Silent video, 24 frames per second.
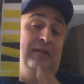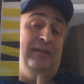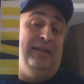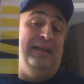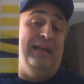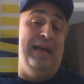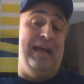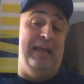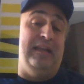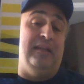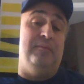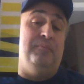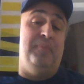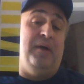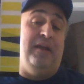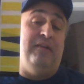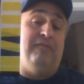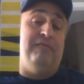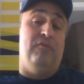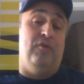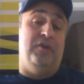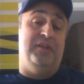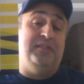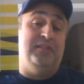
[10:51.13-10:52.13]
guided
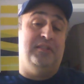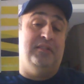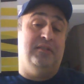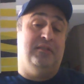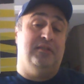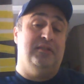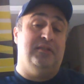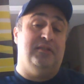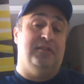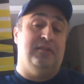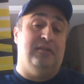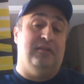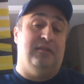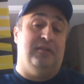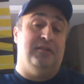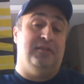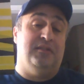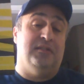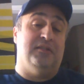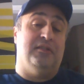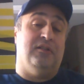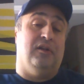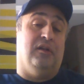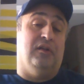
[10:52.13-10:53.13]
by voices.
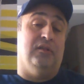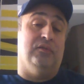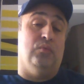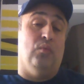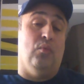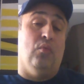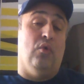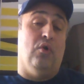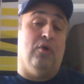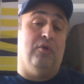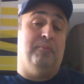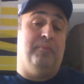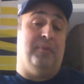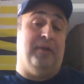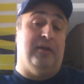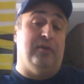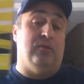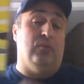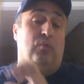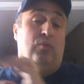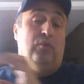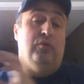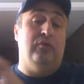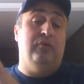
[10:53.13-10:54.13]
This is called Warp
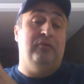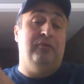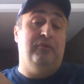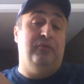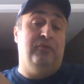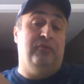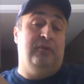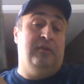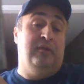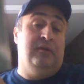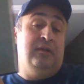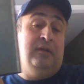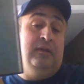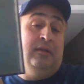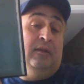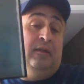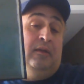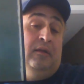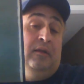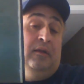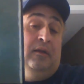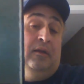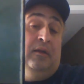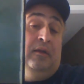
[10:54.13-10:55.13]
and Woof.
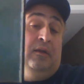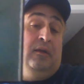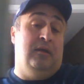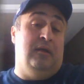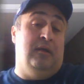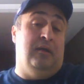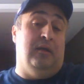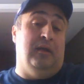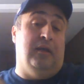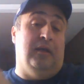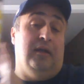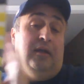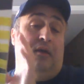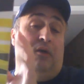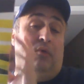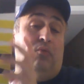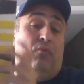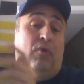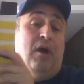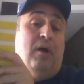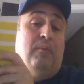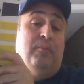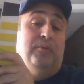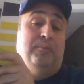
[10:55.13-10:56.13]
Uh,
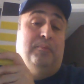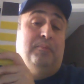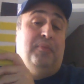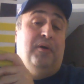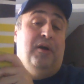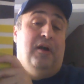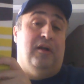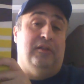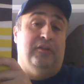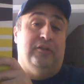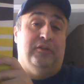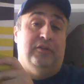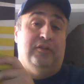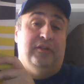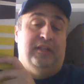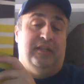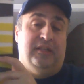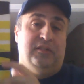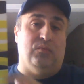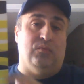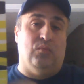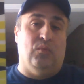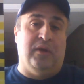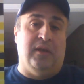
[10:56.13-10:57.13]
Robert Pollard
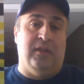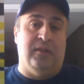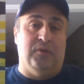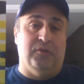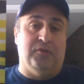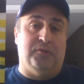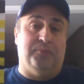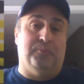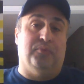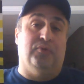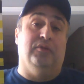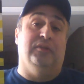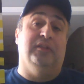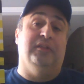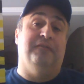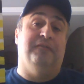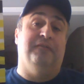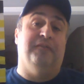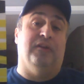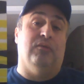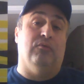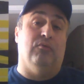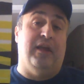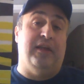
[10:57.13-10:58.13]
is one of the most
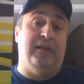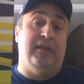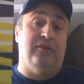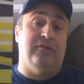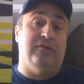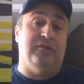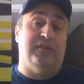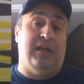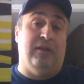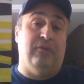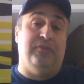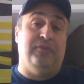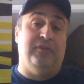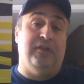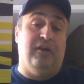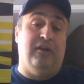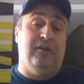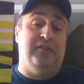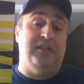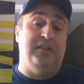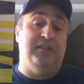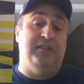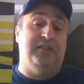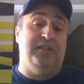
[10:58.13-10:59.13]
prolific writers out
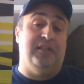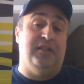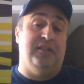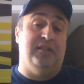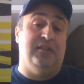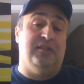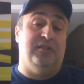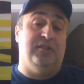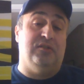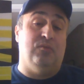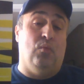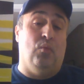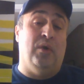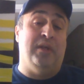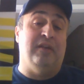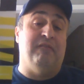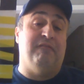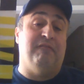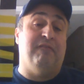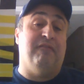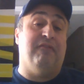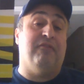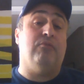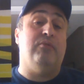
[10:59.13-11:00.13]
there. This is one
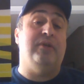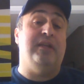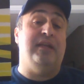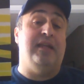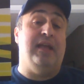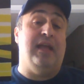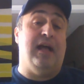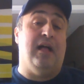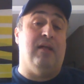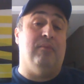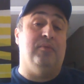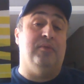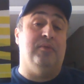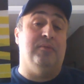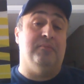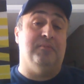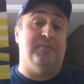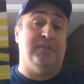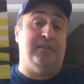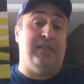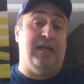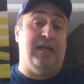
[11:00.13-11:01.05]
of three albums